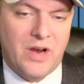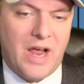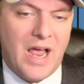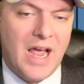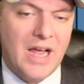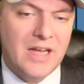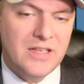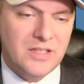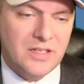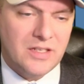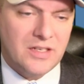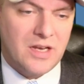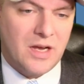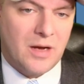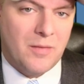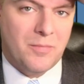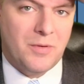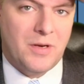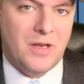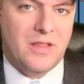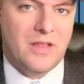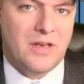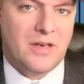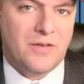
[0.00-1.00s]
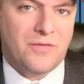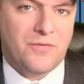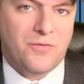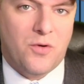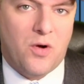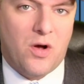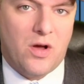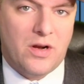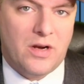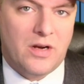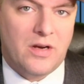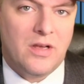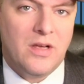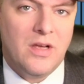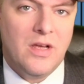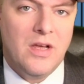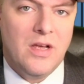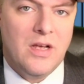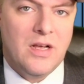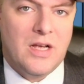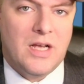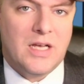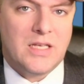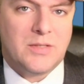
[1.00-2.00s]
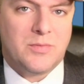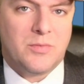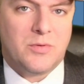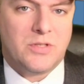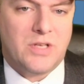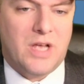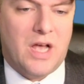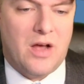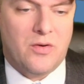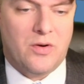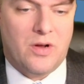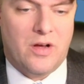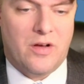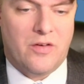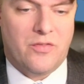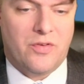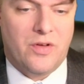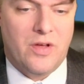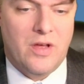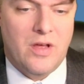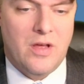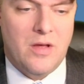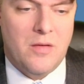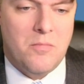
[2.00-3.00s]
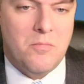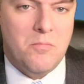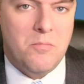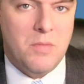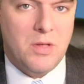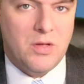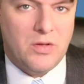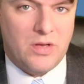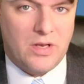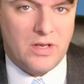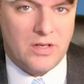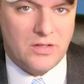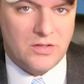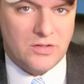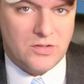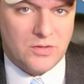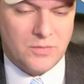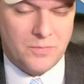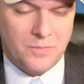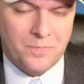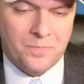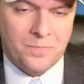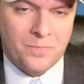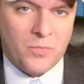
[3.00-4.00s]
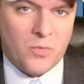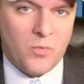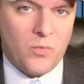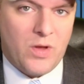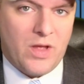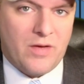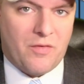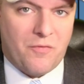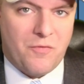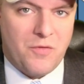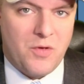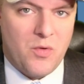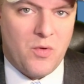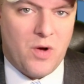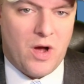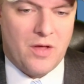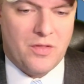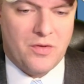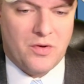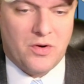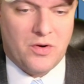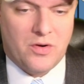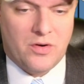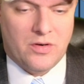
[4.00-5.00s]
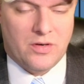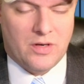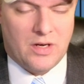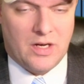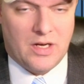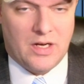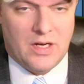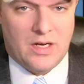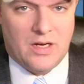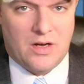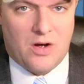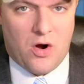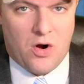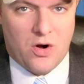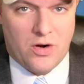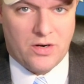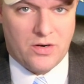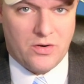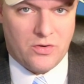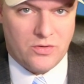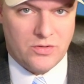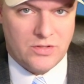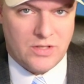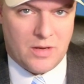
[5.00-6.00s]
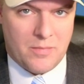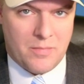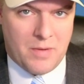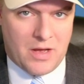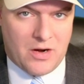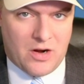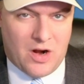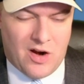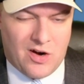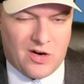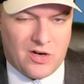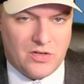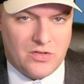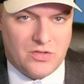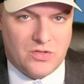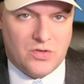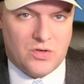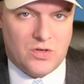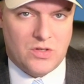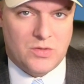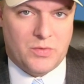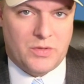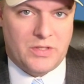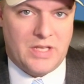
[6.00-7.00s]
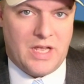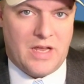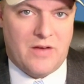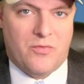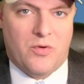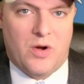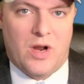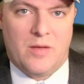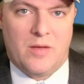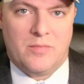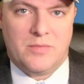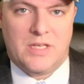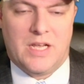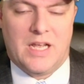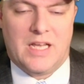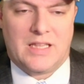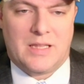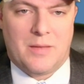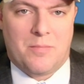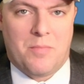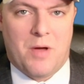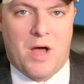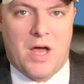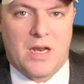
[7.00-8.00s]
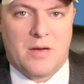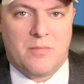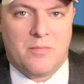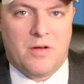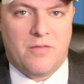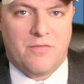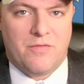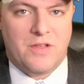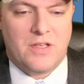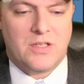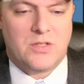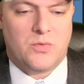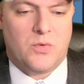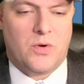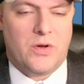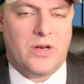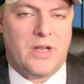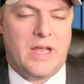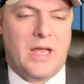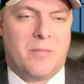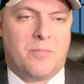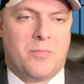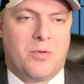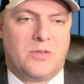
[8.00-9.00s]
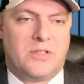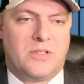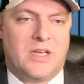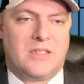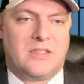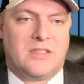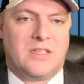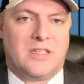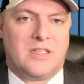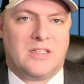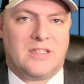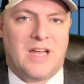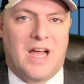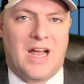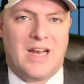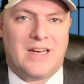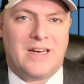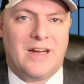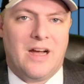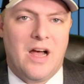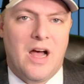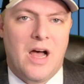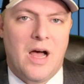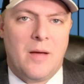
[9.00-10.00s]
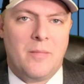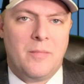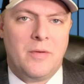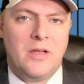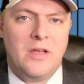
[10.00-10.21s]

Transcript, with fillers: exit company that defrauded customers out of millions. We have a few other uh, articles about our concerns with Dave Ramsey at the bottom of this one at protestia.com